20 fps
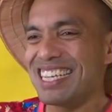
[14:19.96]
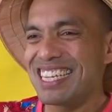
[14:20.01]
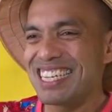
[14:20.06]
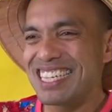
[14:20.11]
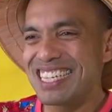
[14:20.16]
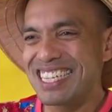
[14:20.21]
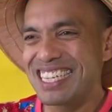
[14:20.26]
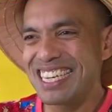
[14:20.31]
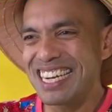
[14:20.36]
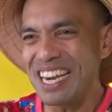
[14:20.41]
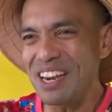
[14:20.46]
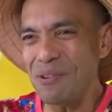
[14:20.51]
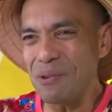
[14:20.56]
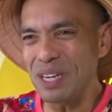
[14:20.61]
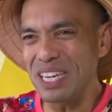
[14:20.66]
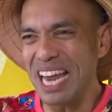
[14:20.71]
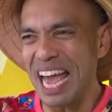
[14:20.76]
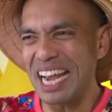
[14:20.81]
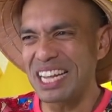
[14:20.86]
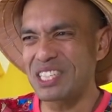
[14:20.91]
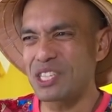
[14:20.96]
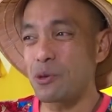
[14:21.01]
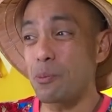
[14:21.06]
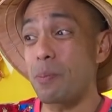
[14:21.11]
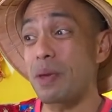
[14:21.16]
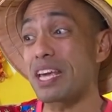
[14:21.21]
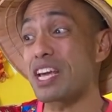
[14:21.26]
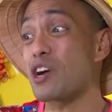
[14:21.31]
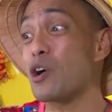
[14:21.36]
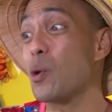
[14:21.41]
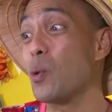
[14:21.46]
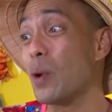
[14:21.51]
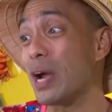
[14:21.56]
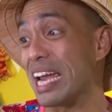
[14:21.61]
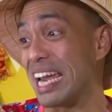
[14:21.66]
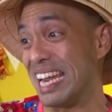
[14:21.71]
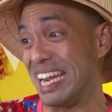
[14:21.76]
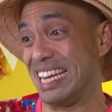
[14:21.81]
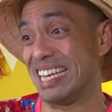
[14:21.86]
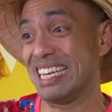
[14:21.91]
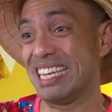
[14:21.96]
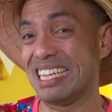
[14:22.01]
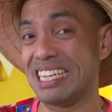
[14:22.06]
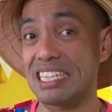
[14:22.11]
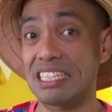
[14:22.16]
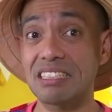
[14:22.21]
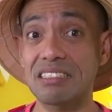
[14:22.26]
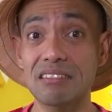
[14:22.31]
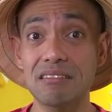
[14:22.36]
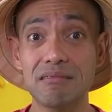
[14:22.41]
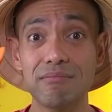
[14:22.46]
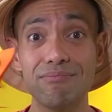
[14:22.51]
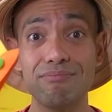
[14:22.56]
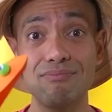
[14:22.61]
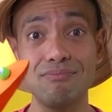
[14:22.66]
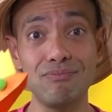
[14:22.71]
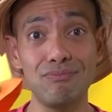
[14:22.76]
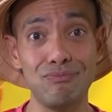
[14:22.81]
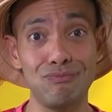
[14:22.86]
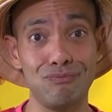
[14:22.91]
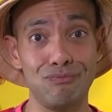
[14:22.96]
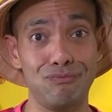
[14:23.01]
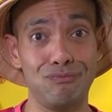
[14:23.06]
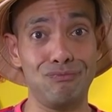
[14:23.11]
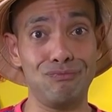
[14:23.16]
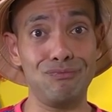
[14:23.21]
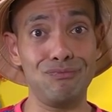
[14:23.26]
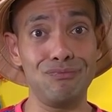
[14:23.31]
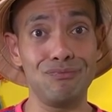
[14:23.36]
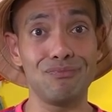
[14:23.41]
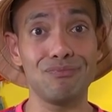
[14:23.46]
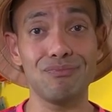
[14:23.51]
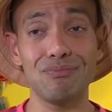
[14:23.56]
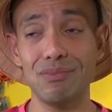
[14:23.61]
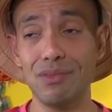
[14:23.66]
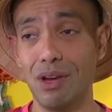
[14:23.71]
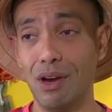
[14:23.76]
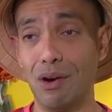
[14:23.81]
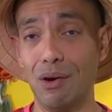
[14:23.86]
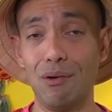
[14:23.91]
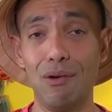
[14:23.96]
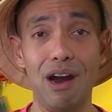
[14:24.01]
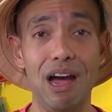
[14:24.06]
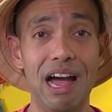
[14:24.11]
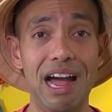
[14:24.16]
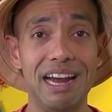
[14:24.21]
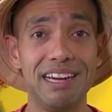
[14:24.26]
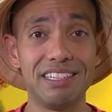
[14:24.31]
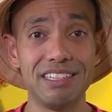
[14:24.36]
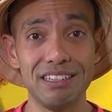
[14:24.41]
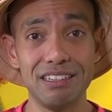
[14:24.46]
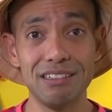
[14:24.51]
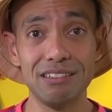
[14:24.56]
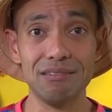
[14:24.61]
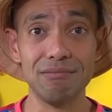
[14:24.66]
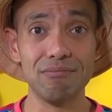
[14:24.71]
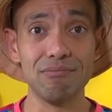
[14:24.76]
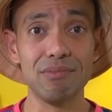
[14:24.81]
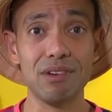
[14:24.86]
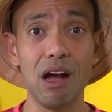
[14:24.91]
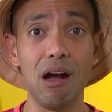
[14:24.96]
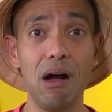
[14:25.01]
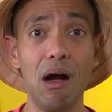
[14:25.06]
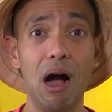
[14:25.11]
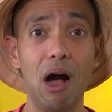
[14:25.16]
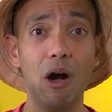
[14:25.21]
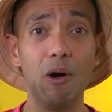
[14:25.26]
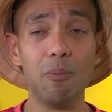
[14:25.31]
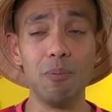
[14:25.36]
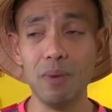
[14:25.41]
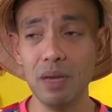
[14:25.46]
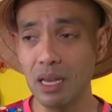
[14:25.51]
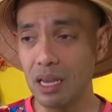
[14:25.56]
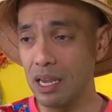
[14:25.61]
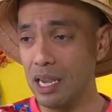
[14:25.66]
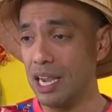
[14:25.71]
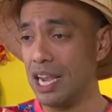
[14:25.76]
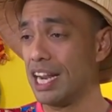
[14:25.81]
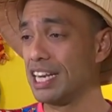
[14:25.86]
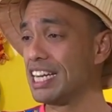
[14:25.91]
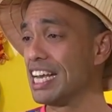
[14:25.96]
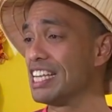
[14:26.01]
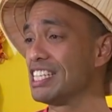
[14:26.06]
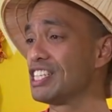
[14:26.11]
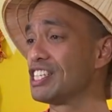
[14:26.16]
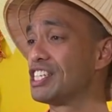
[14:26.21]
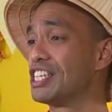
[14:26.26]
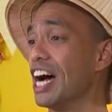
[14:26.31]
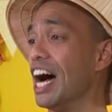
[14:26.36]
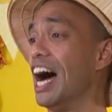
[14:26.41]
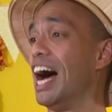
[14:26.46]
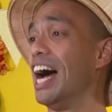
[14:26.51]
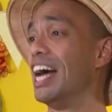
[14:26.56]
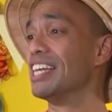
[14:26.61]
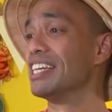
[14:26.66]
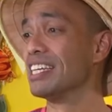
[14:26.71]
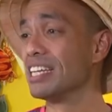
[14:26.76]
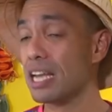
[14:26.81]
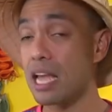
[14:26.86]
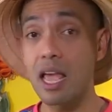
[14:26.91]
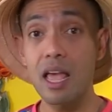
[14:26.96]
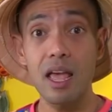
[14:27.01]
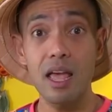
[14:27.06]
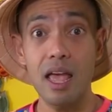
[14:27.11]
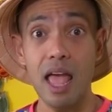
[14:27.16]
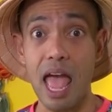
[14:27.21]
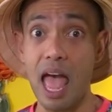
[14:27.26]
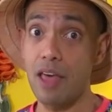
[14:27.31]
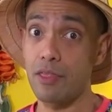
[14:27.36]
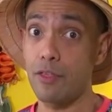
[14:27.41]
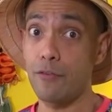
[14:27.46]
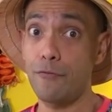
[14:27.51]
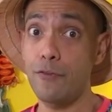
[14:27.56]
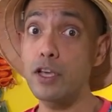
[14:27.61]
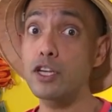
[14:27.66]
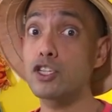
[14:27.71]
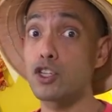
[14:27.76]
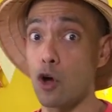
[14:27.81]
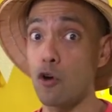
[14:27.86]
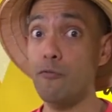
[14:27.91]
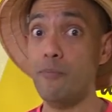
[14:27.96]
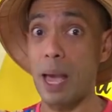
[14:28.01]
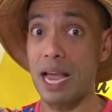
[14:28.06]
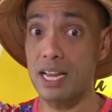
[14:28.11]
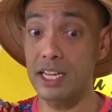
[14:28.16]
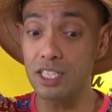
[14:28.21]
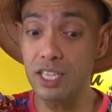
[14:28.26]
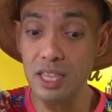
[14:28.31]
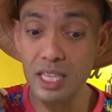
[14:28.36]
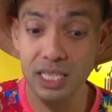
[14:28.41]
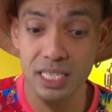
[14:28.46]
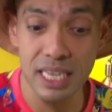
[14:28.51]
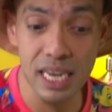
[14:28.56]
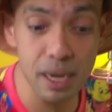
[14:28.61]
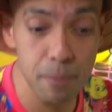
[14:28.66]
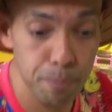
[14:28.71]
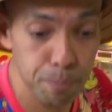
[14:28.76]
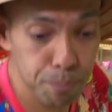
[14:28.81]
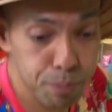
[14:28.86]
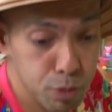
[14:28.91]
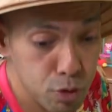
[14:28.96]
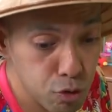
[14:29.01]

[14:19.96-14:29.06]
she would like to be queen. Hmm. All right. Go home. It is done. And the fish dove back into the sea.